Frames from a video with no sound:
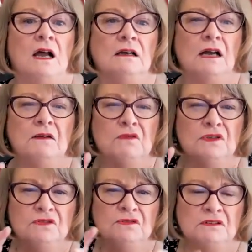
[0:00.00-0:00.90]
I
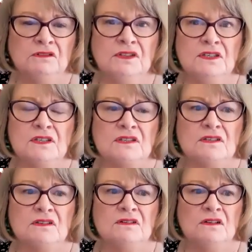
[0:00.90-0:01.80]
want you to
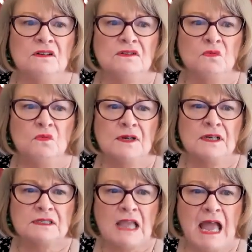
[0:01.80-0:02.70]
listen to what
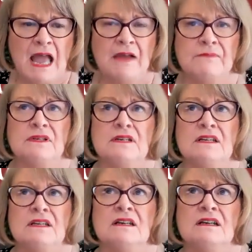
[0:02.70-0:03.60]
is
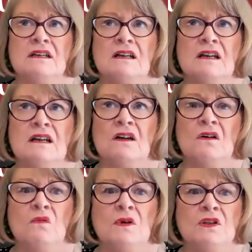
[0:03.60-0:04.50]
happening
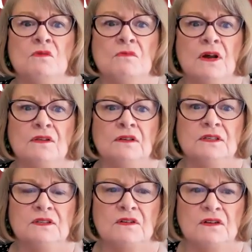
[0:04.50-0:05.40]
when your
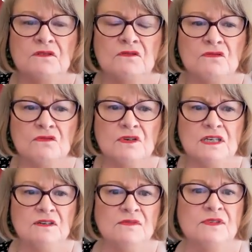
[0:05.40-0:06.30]
motherless daughter
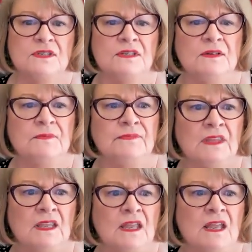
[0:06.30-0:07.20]
grieves
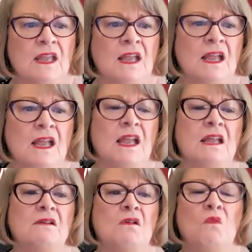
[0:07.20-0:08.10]

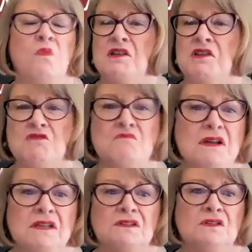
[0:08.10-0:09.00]
and what you
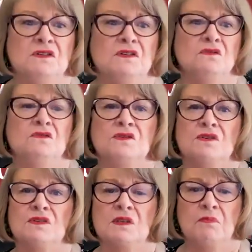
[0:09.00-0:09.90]
must do to
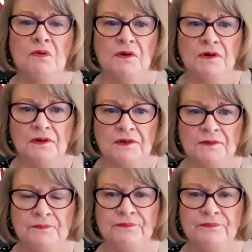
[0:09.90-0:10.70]
support her.